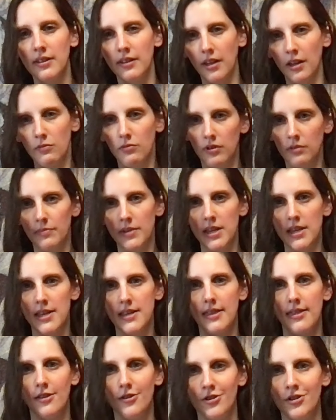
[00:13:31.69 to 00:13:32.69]
Link will be
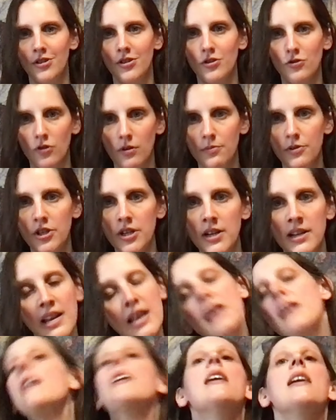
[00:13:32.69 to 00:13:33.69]
in the description,
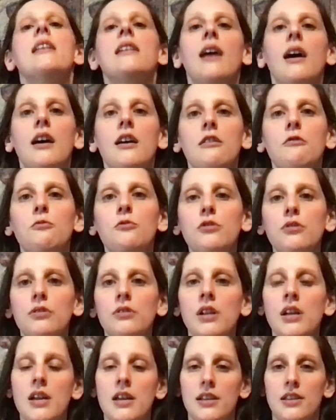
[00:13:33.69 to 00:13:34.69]
and I
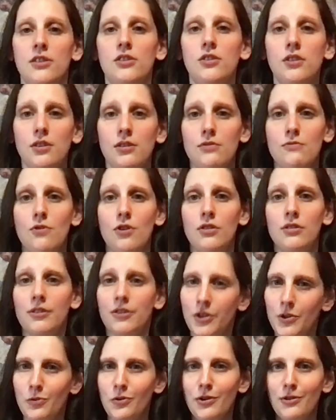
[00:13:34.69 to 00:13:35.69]
will see you all on
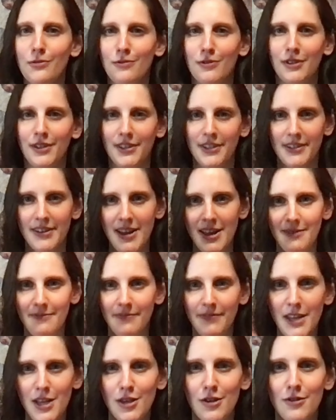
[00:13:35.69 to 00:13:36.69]
the Twitter world. Alright, thank